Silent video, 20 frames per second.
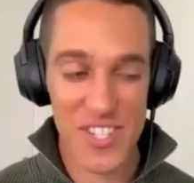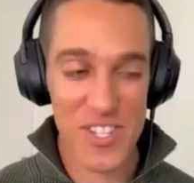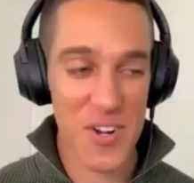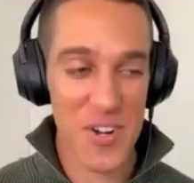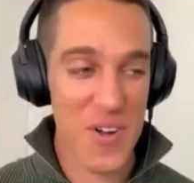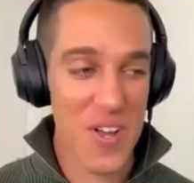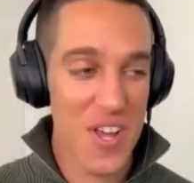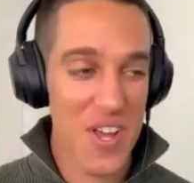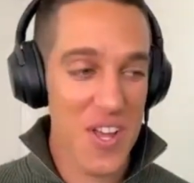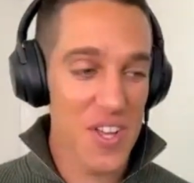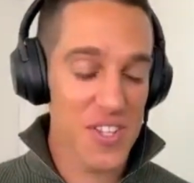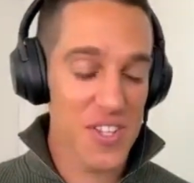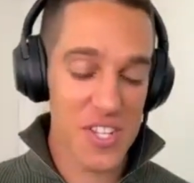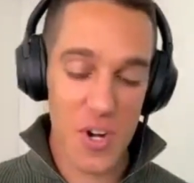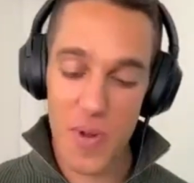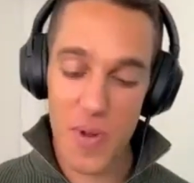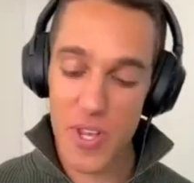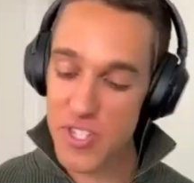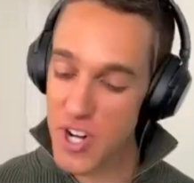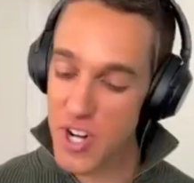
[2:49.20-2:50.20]
So
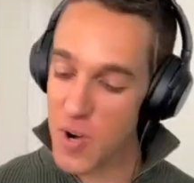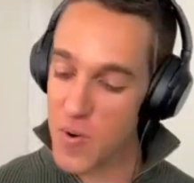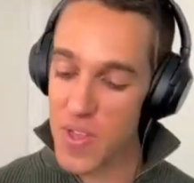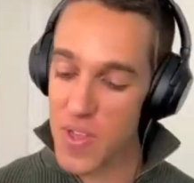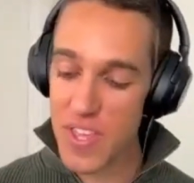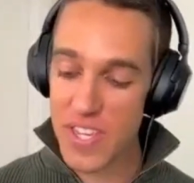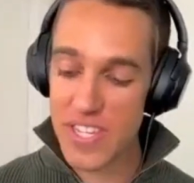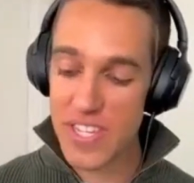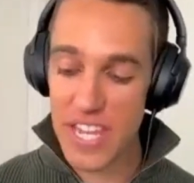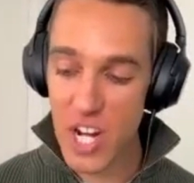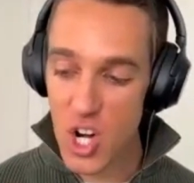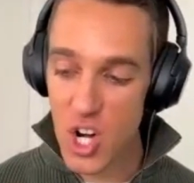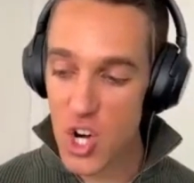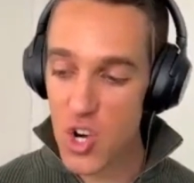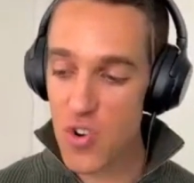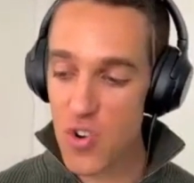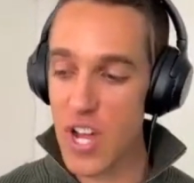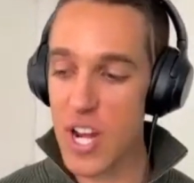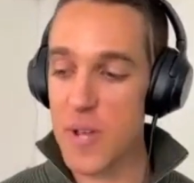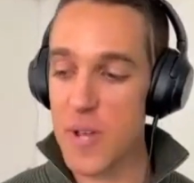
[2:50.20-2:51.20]
we start with this
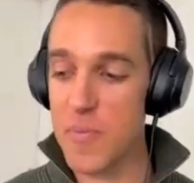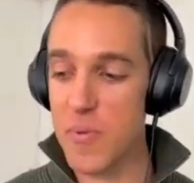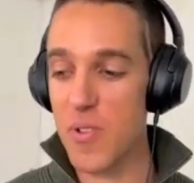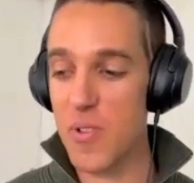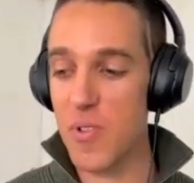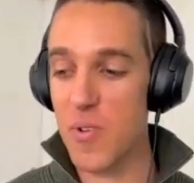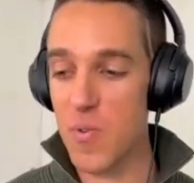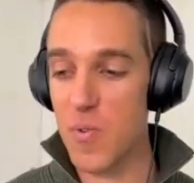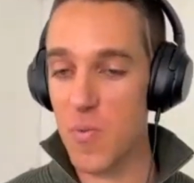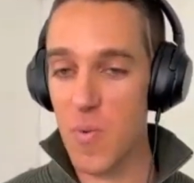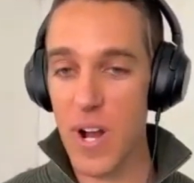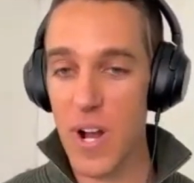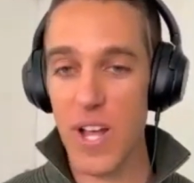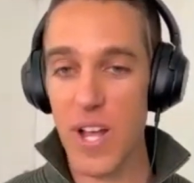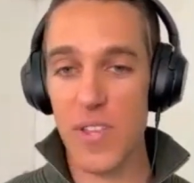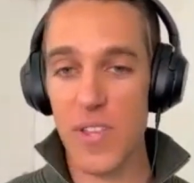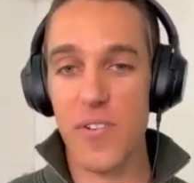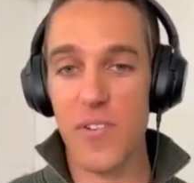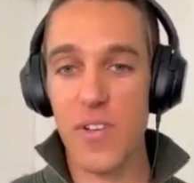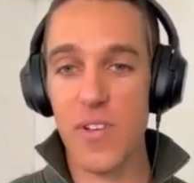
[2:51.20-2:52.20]
incredible
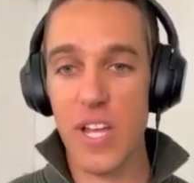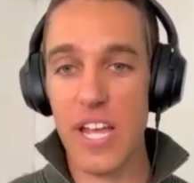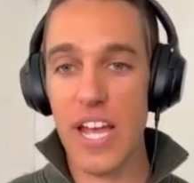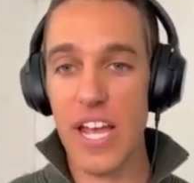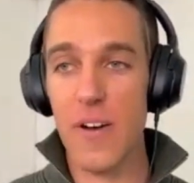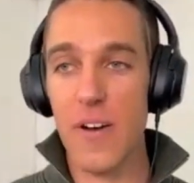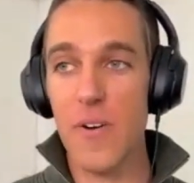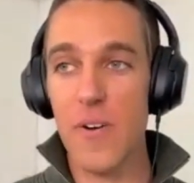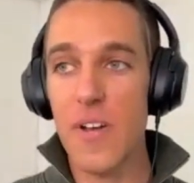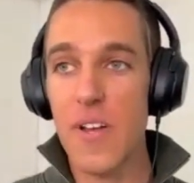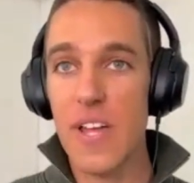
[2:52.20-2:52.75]
wild grown cacao,